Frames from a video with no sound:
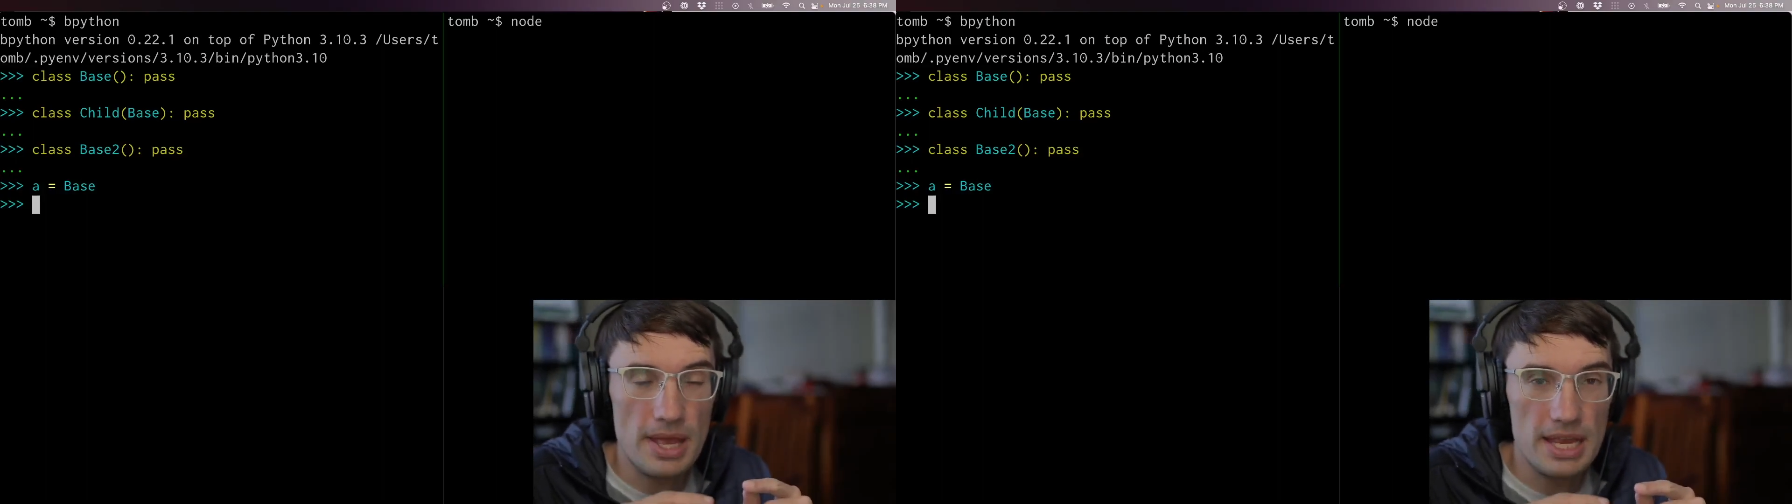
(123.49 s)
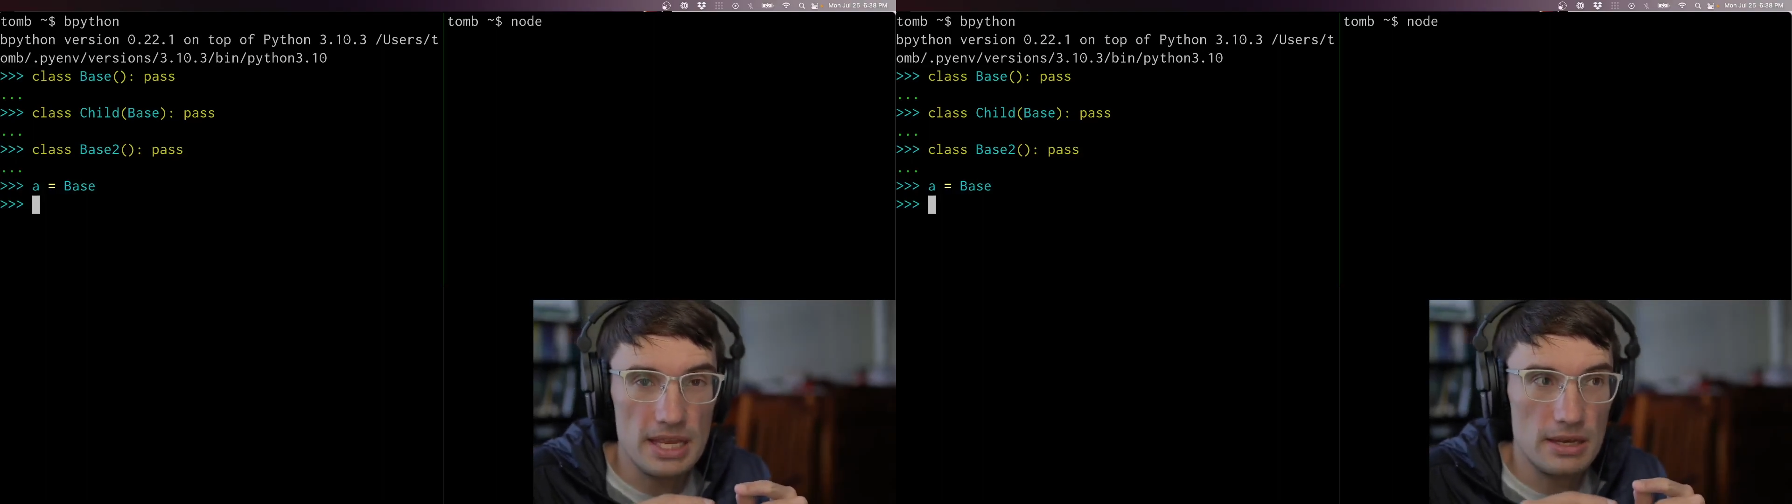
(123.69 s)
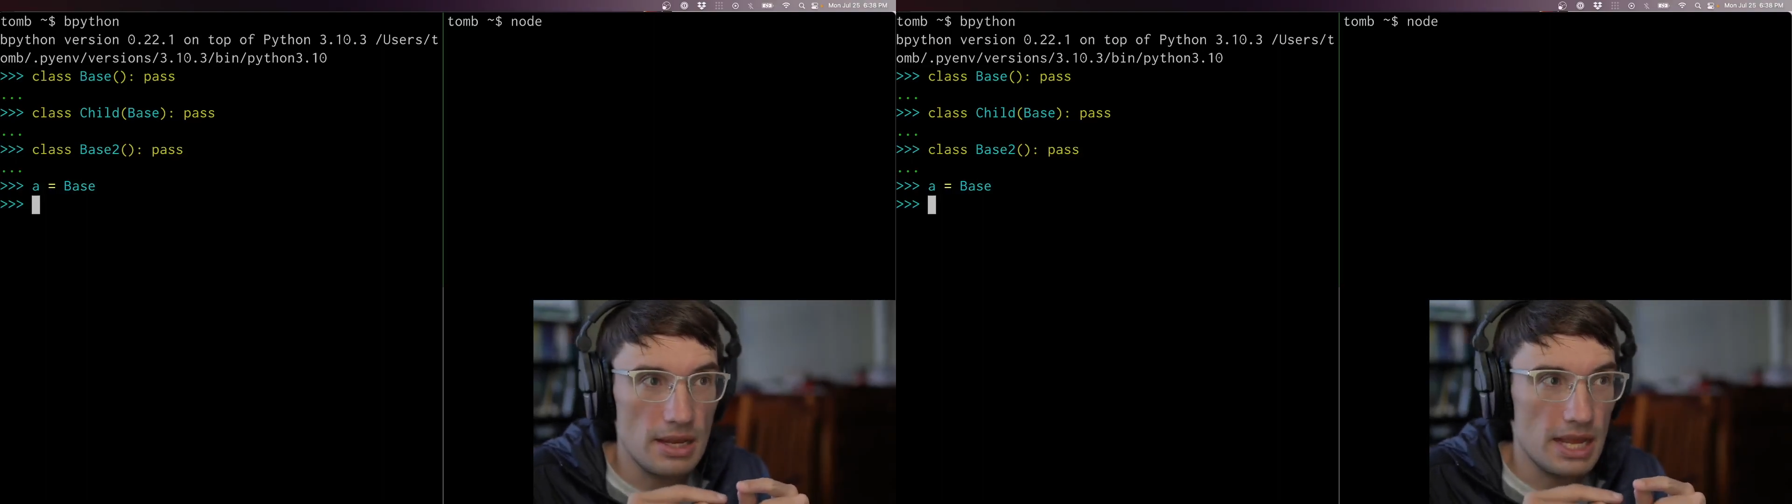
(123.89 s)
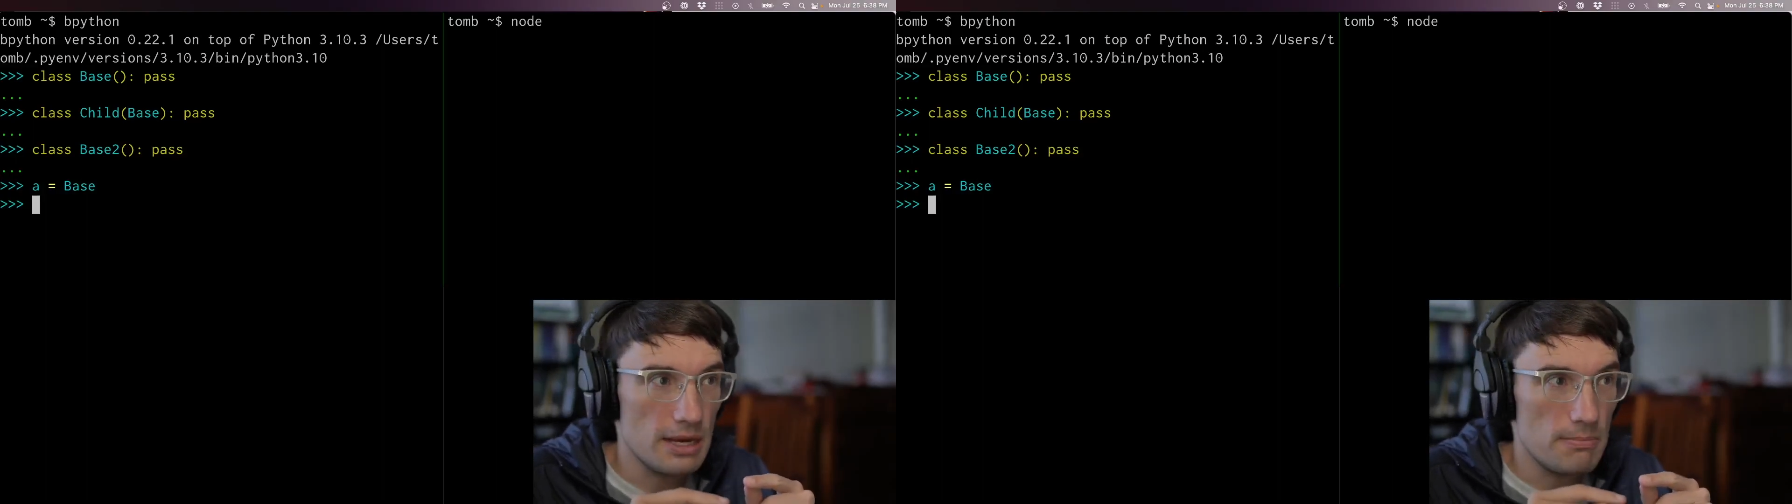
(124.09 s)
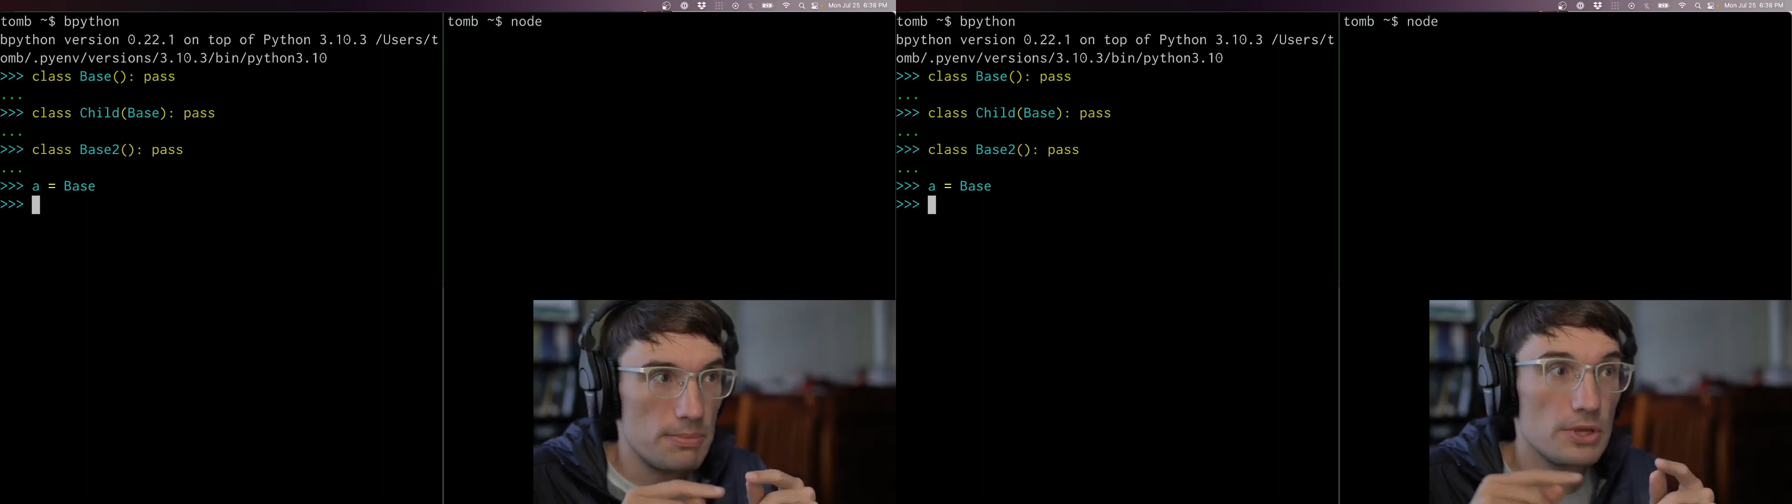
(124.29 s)
I can I
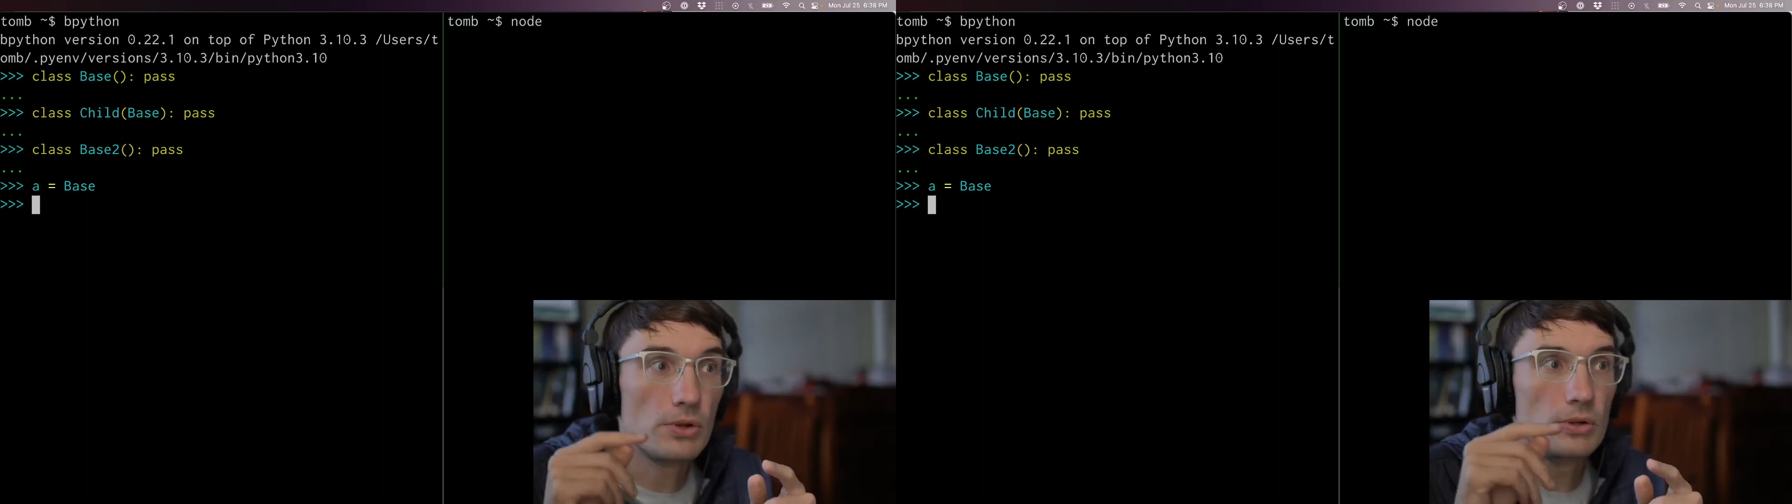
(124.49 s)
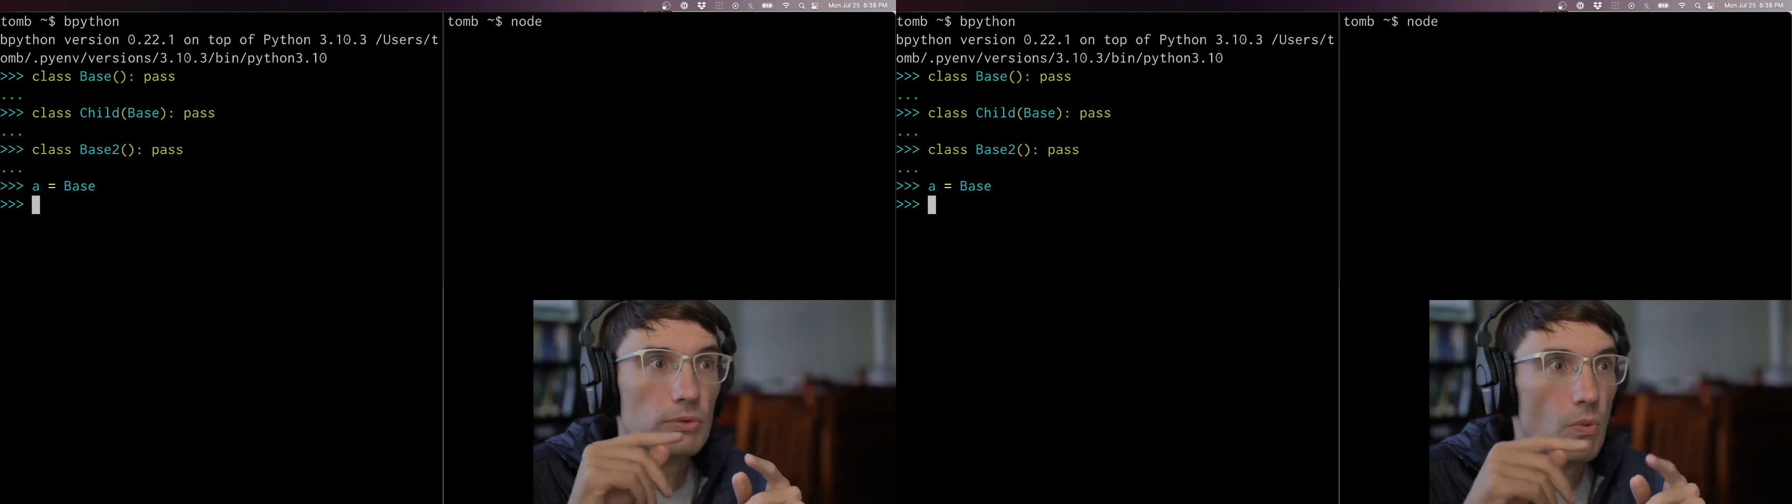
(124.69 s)
can build